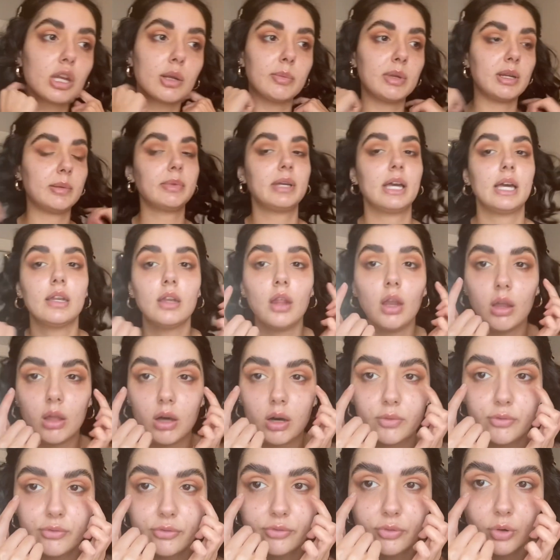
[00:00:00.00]
I'm getting a lot of
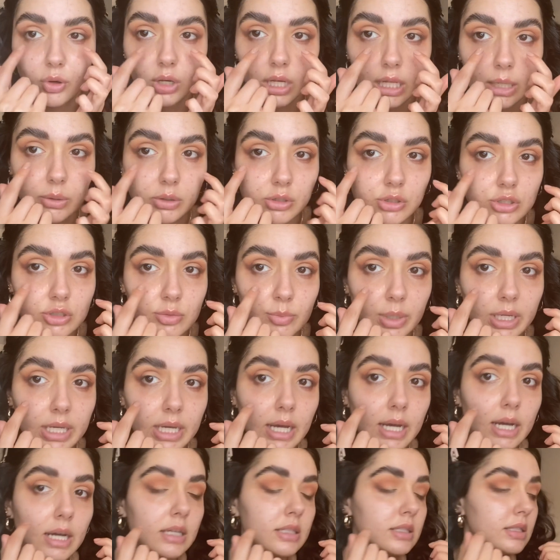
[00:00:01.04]
fallout under my
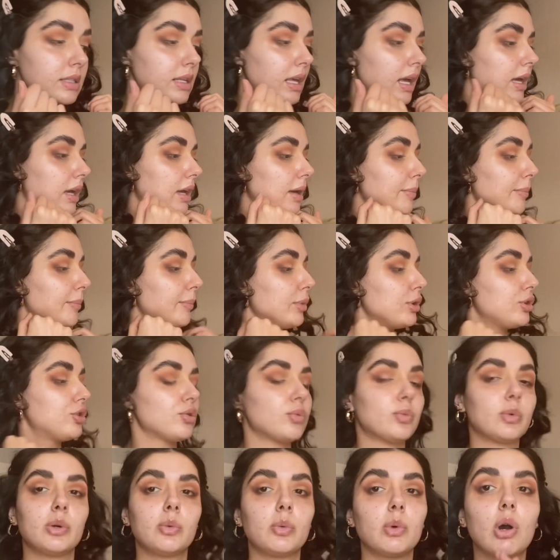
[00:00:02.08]
eyes, but don't worry,
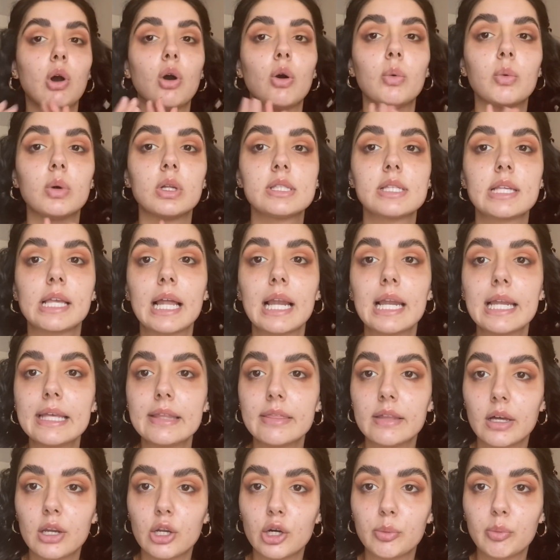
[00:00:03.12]
we'll always clean that
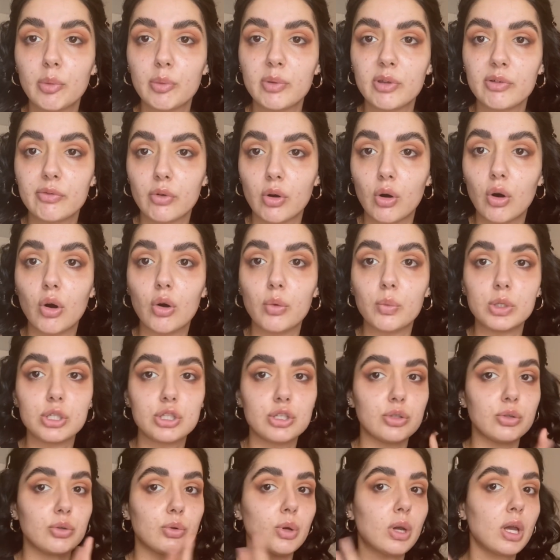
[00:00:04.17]
up before we do
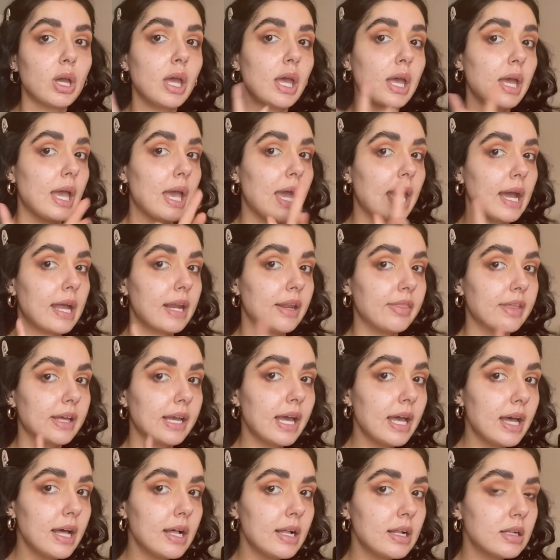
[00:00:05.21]
anything
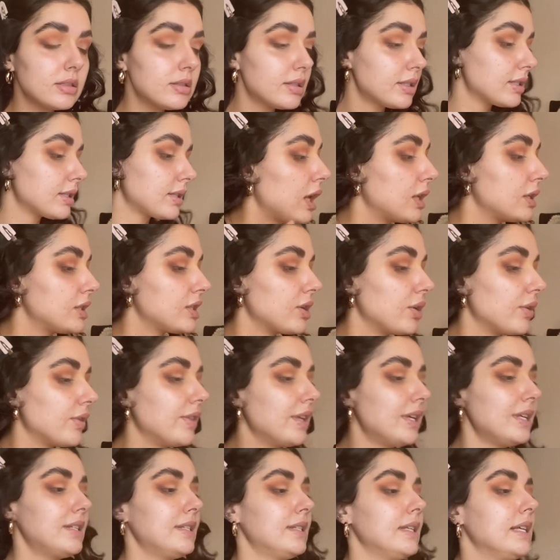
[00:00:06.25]
else. So
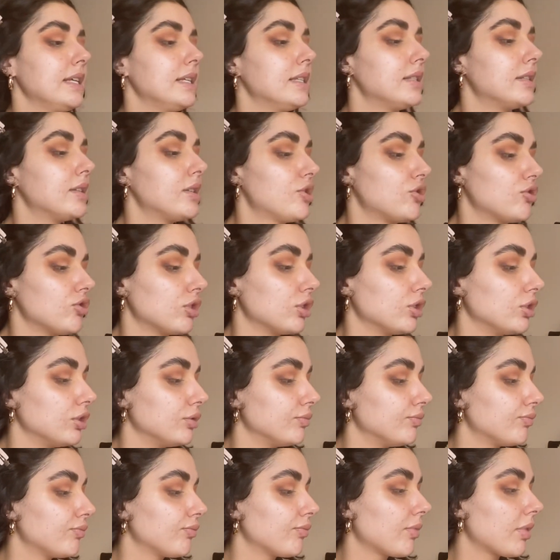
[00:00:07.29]
this is the struggle
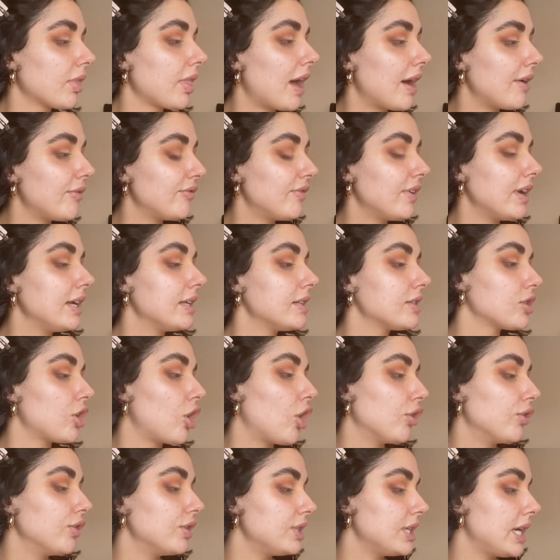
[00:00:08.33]
that I face on the
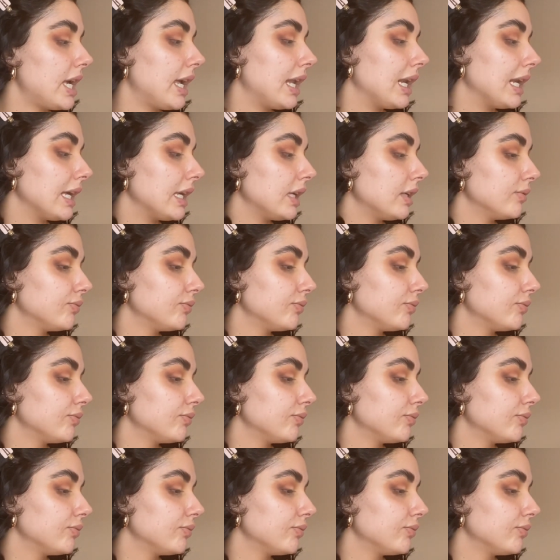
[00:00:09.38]
daily,